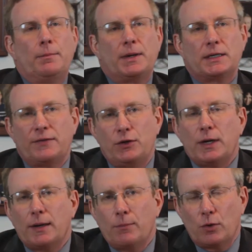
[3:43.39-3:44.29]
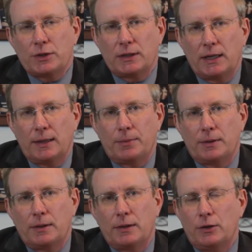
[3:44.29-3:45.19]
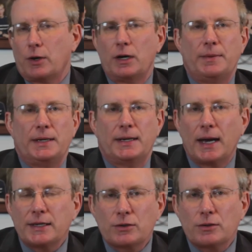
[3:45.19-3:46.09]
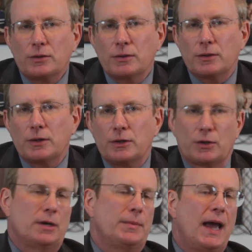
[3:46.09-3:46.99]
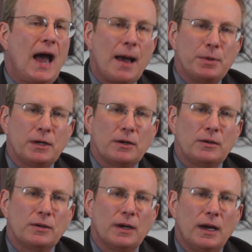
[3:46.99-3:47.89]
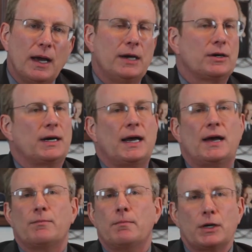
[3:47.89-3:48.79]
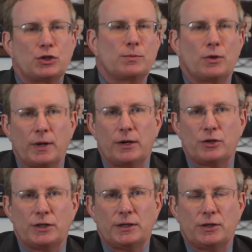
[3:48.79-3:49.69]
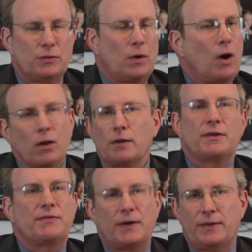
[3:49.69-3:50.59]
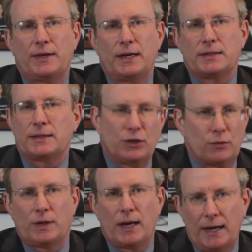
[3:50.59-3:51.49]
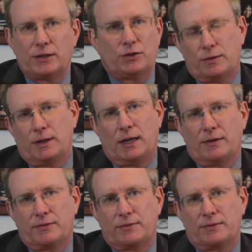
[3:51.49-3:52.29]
Because if you get more sleep, you're going to be nicer, you're going to be happier, and you're going to have much more energy to do all of the fun things that you would like to do in life.